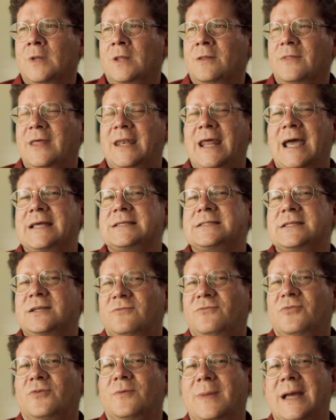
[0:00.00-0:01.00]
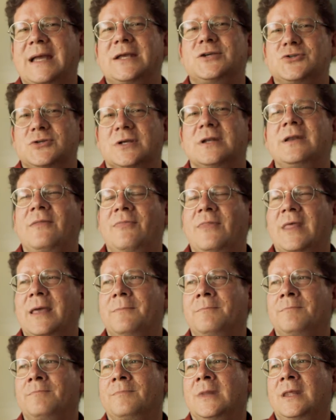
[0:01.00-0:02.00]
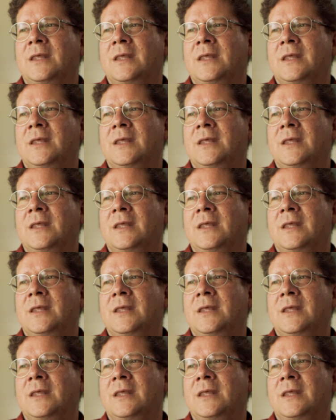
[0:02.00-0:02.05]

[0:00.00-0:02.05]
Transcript: that has information in them.